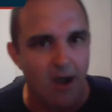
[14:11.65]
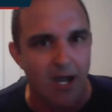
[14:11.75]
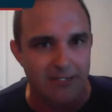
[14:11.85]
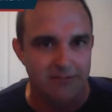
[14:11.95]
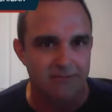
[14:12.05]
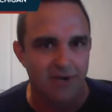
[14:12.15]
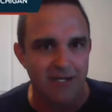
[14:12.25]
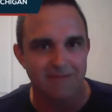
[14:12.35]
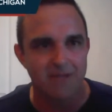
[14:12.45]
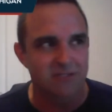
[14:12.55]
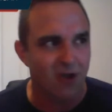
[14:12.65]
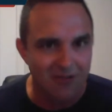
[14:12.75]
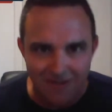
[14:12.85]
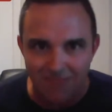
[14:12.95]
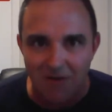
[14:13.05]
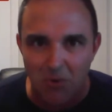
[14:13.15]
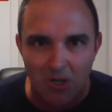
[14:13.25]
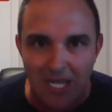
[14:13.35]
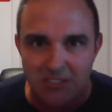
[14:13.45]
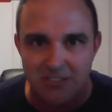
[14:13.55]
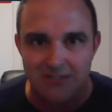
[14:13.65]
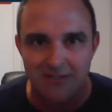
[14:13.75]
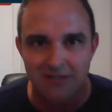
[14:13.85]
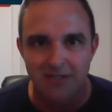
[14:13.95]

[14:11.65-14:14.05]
on, right? It's called the November election.